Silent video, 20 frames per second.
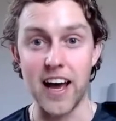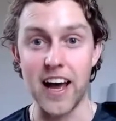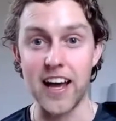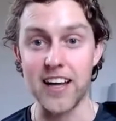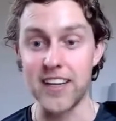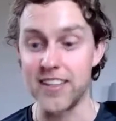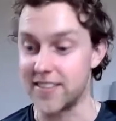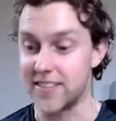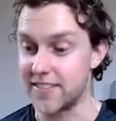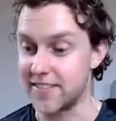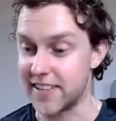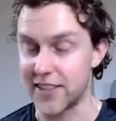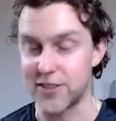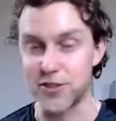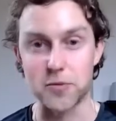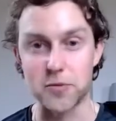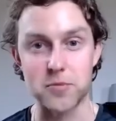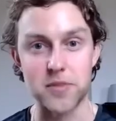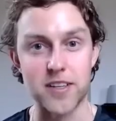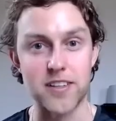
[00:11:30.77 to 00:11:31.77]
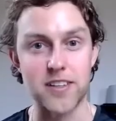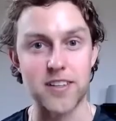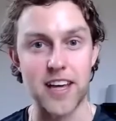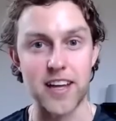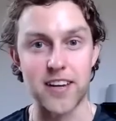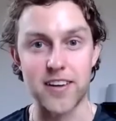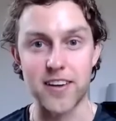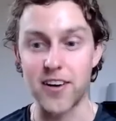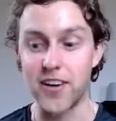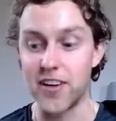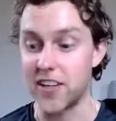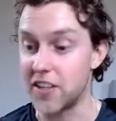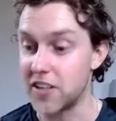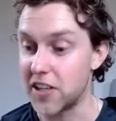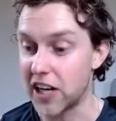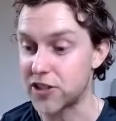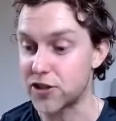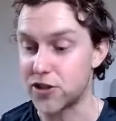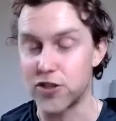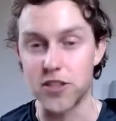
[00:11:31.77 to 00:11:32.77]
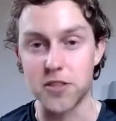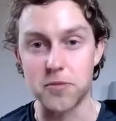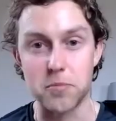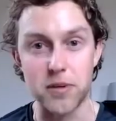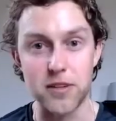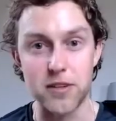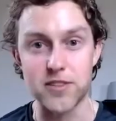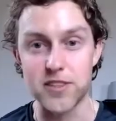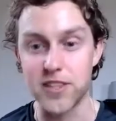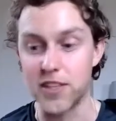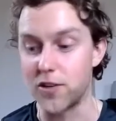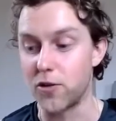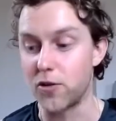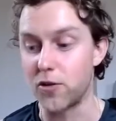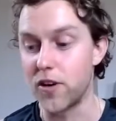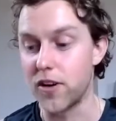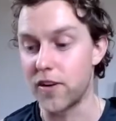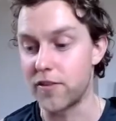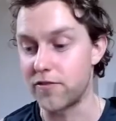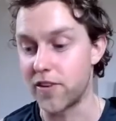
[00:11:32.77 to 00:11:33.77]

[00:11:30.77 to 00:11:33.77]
And that's something that I actually didn't previously know